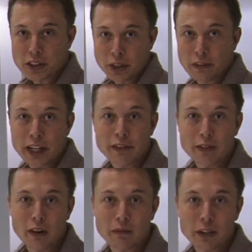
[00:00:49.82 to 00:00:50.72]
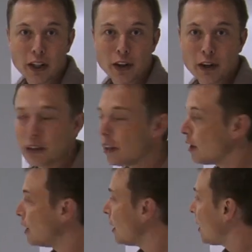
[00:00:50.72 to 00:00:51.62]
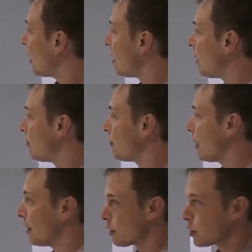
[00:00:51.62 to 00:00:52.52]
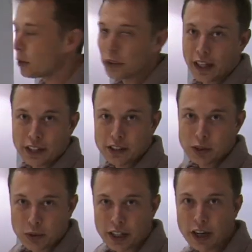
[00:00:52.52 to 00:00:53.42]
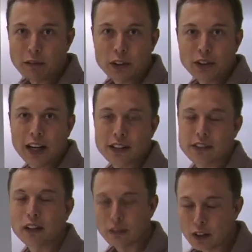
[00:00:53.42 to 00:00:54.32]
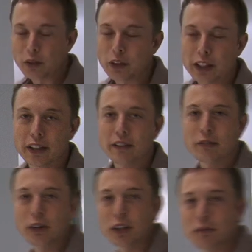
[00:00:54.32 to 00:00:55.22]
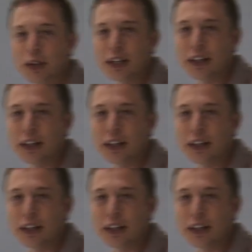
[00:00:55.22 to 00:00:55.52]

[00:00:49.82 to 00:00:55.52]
is illuminated from below, and these cool desks with kind of blue lights. It'll look really pretty